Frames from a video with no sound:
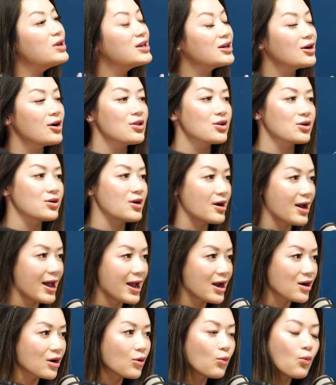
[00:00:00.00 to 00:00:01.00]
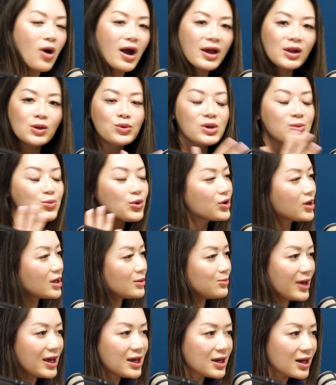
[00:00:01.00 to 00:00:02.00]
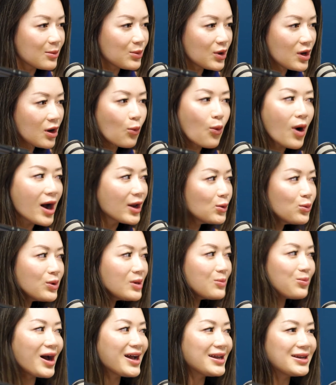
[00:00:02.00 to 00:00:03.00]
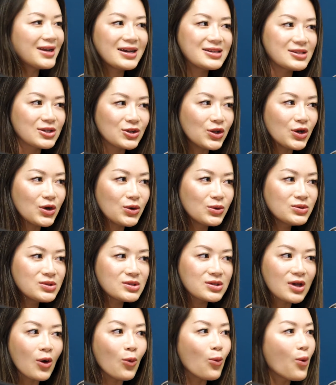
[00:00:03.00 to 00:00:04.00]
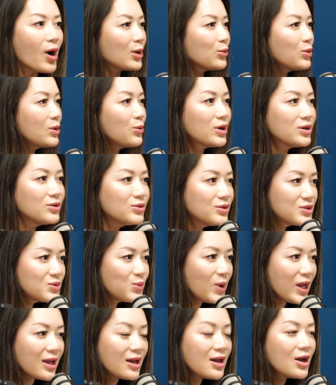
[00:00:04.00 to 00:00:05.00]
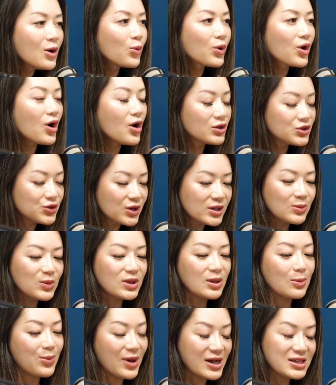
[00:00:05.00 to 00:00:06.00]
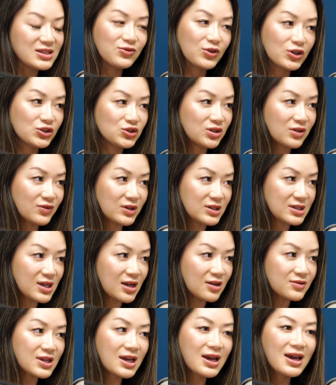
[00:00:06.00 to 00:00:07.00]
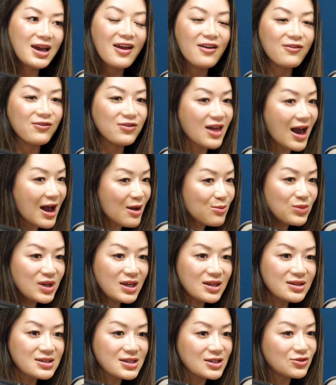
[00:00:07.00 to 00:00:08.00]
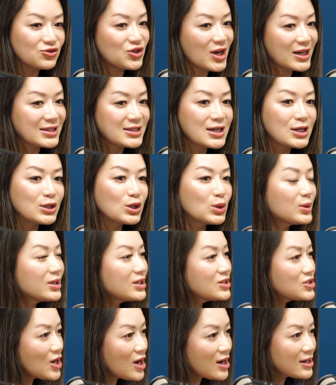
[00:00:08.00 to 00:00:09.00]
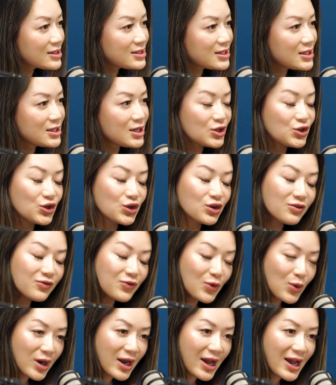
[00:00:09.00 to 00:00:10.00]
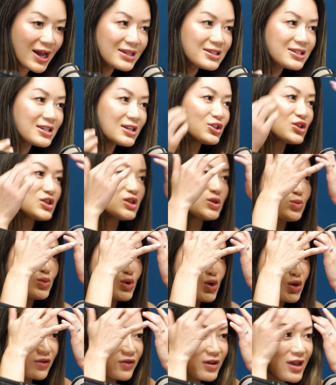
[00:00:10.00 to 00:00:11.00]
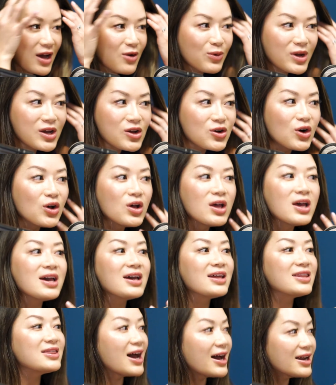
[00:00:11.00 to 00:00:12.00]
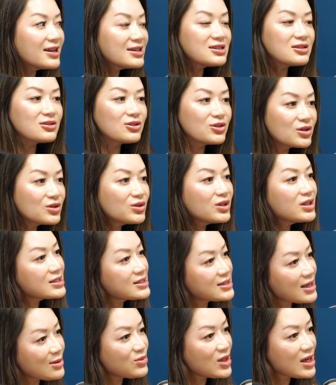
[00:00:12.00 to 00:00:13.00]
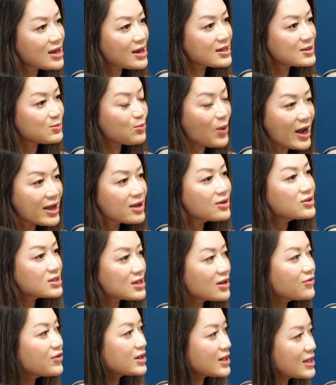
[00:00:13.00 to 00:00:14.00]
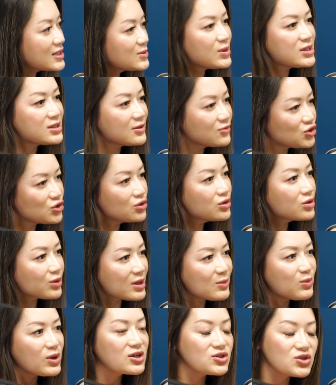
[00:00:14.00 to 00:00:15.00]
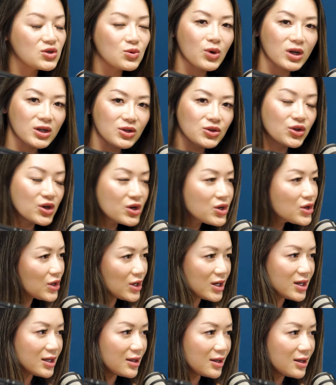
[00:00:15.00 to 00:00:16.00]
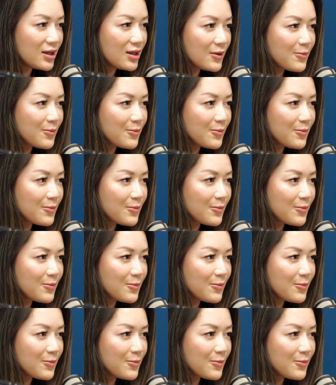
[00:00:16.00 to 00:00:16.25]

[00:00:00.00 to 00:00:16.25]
we color our hair? Why do we put on makeup? Why do we buy nice clothes? Why do we want to lose weight? Right. We're all trying to be the best version of ourselves. Right. If that means injecting a little bit of toxin into your forehead to smooth over that wrinkle, that is literally the same thing as buying yourself a nice piece of jewelry because you want to look good.